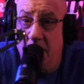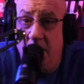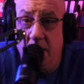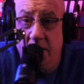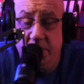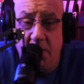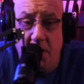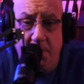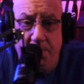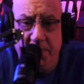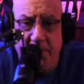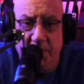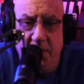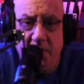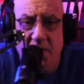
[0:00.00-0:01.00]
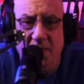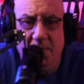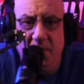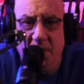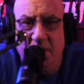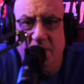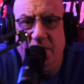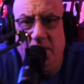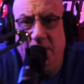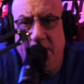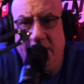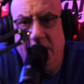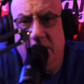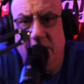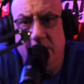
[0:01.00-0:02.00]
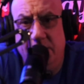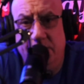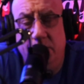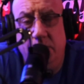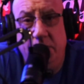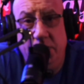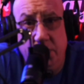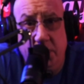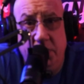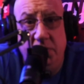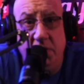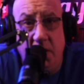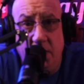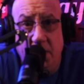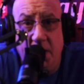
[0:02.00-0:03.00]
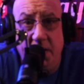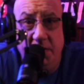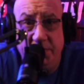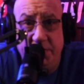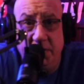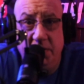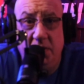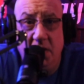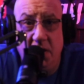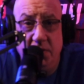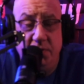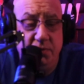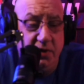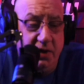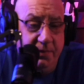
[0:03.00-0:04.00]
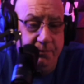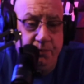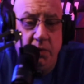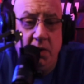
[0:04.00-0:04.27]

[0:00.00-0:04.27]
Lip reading: He's upping the number of illegals who he's going to let into the country.